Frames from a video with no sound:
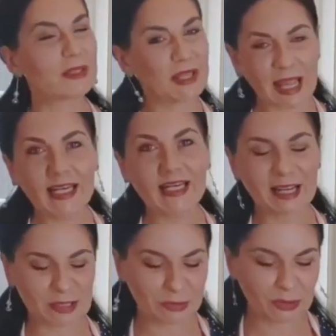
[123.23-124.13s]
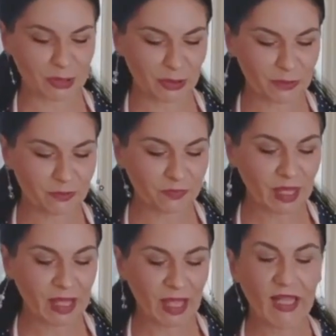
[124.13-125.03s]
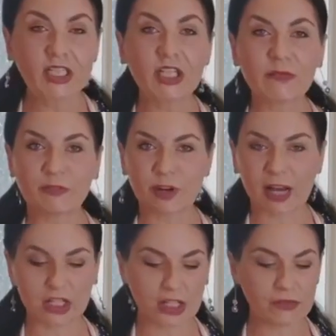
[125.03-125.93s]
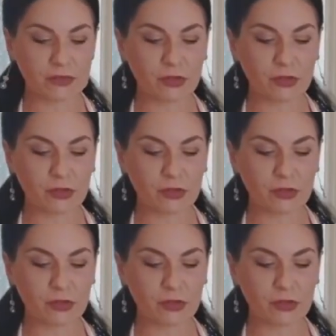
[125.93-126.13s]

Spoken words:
but any nuts will do. And creme fraiche. If